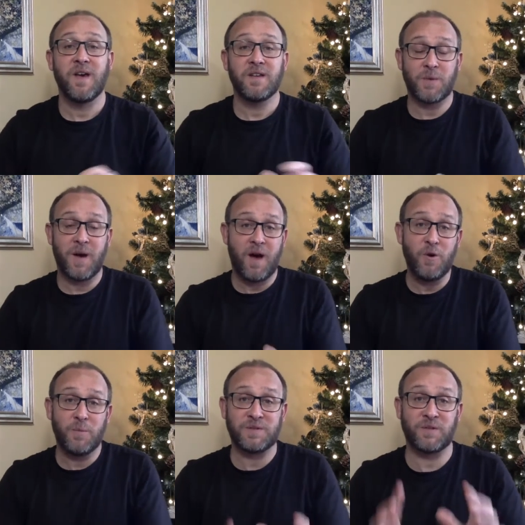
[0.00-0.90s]
So our
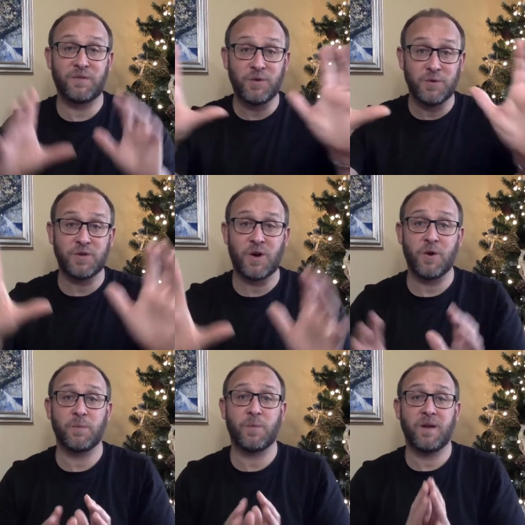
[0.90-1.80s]
hope is a future
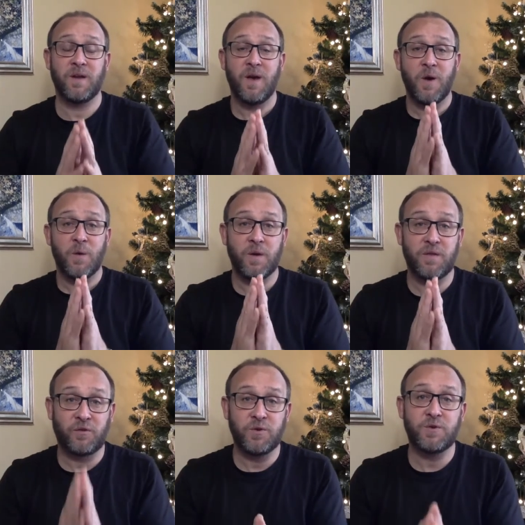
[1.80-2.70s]
hope. We we
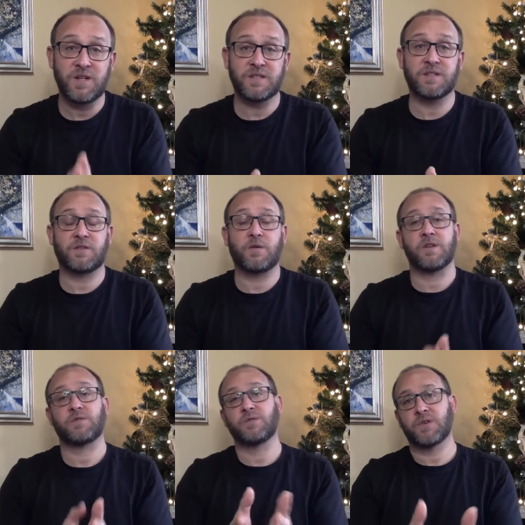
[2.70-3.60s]
through Jesus
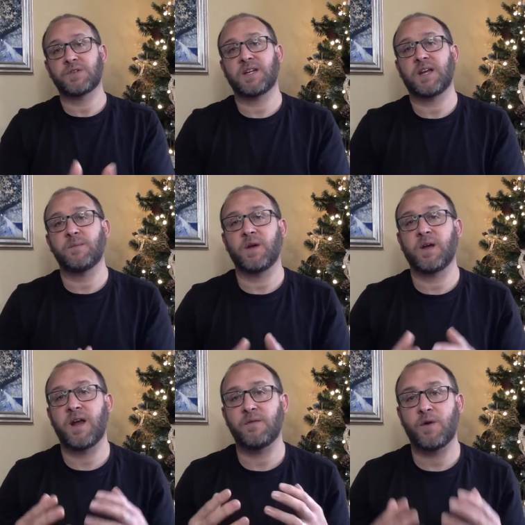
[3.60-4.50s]
Christ, through trusting him, we
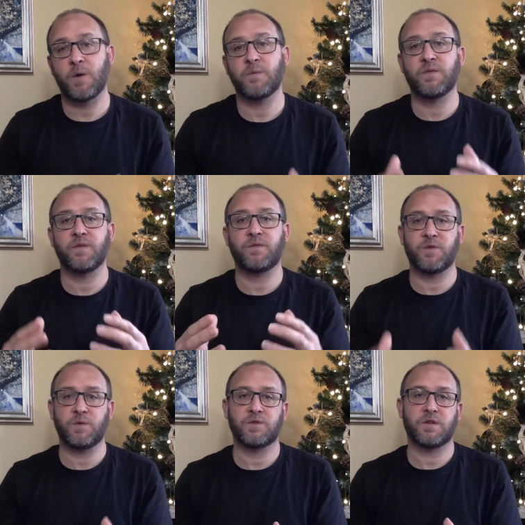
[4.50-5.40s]
can have hope for the
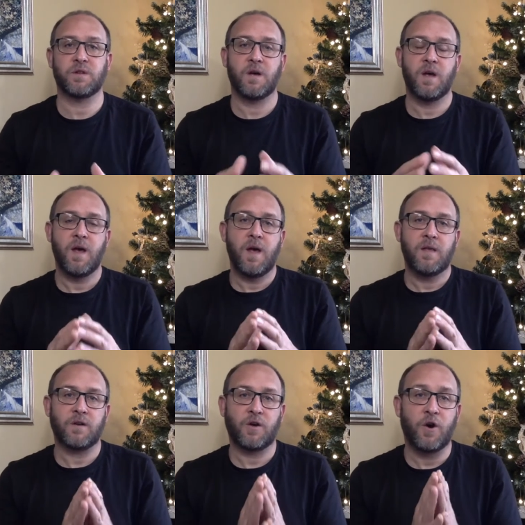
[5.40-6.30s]
future that
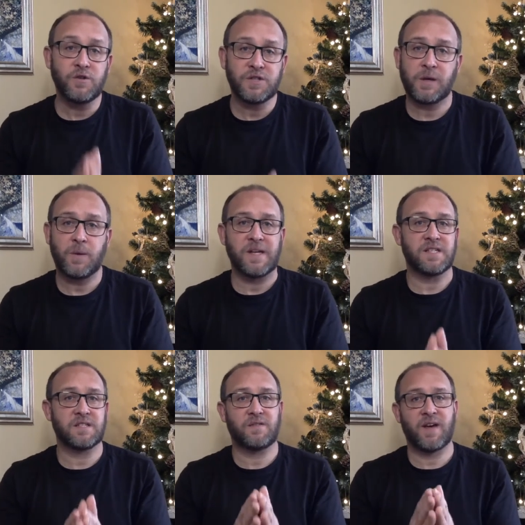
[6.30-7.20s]
the
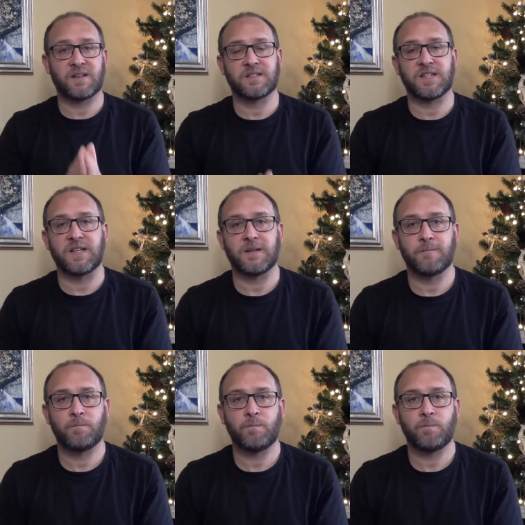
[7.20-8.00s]
consequences of our sin